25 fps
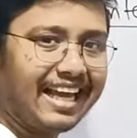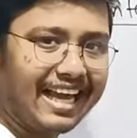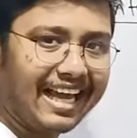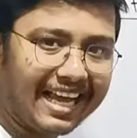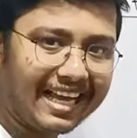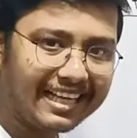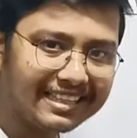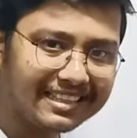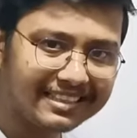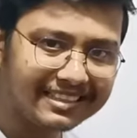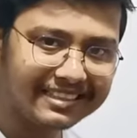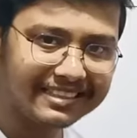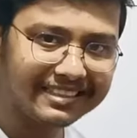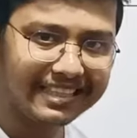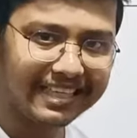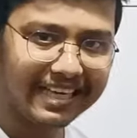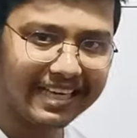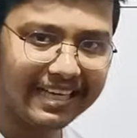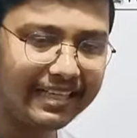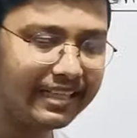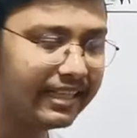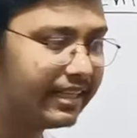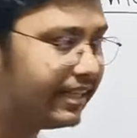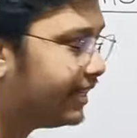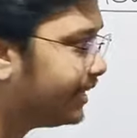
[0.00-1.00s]
S
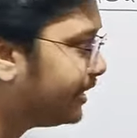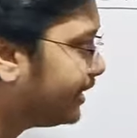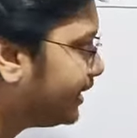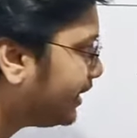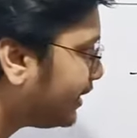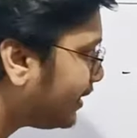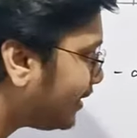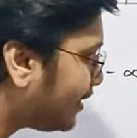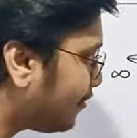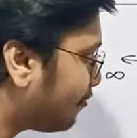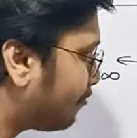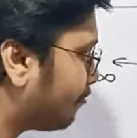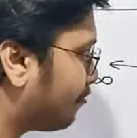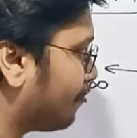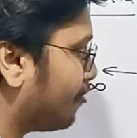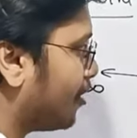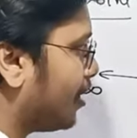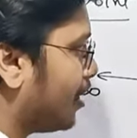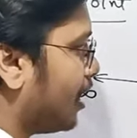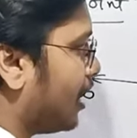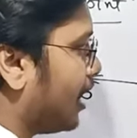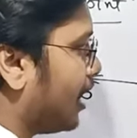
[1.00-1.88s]
set if